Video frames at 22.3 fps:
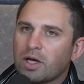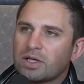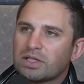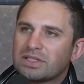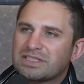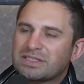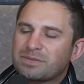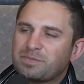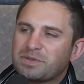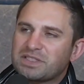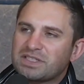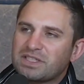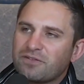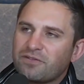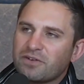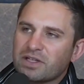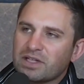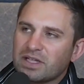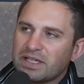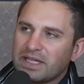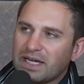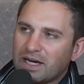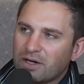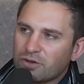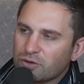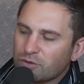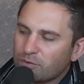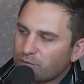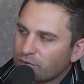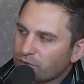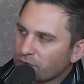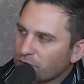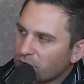Specifically, how do
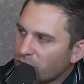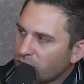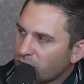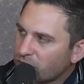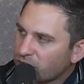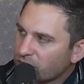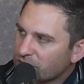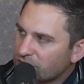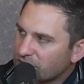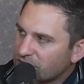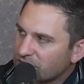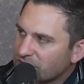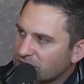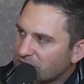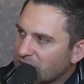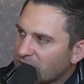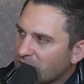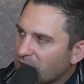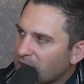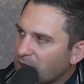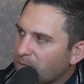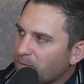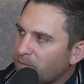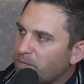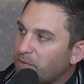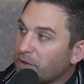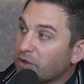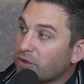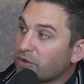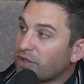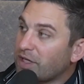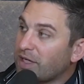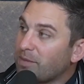brokerages
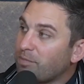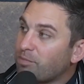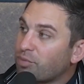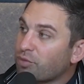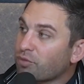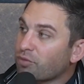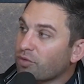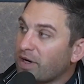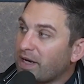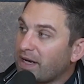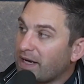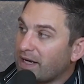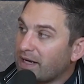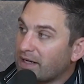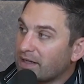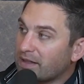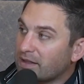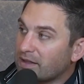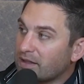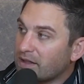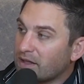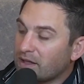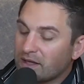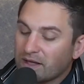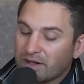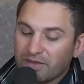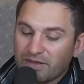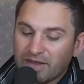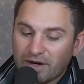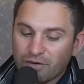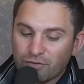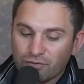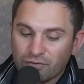build a brand
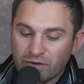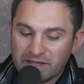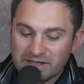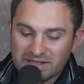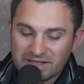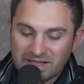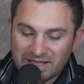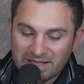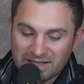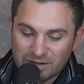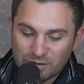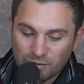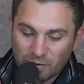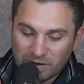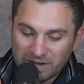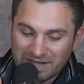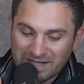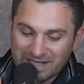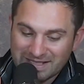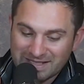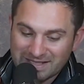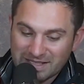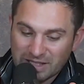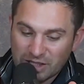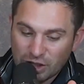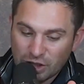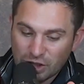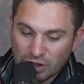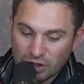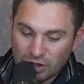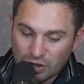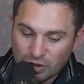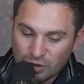that resonates with this
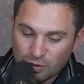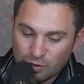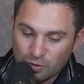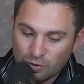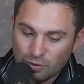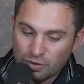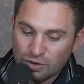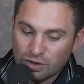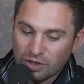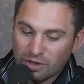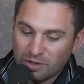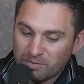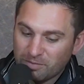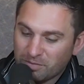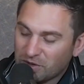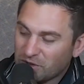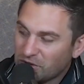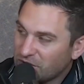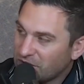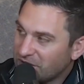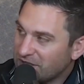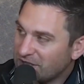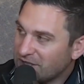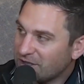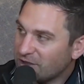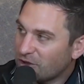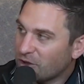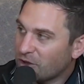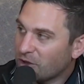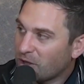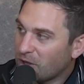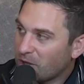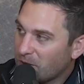huge
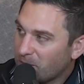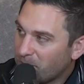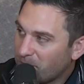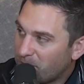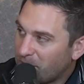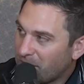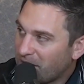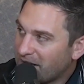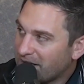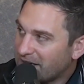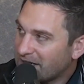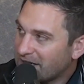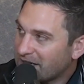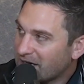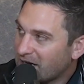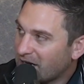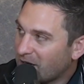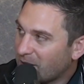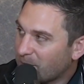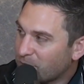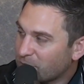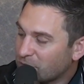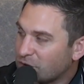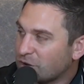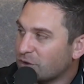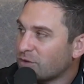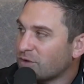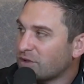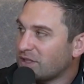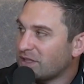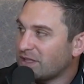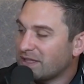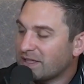millennial buying
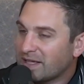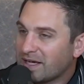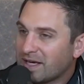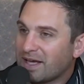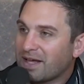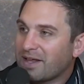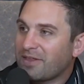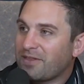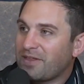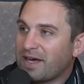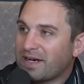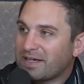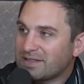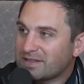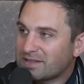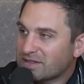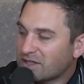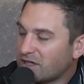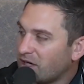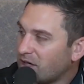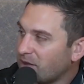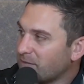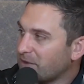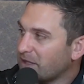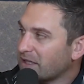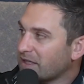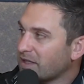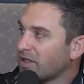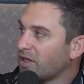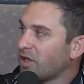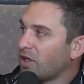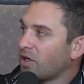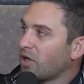opportunity that is
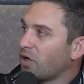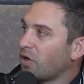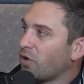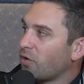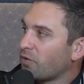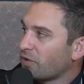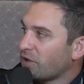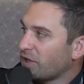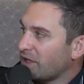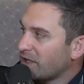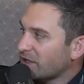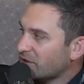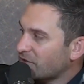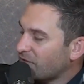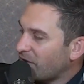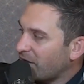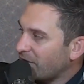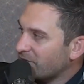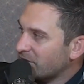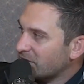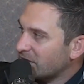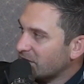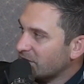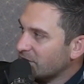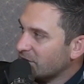coming over the next 5 and 10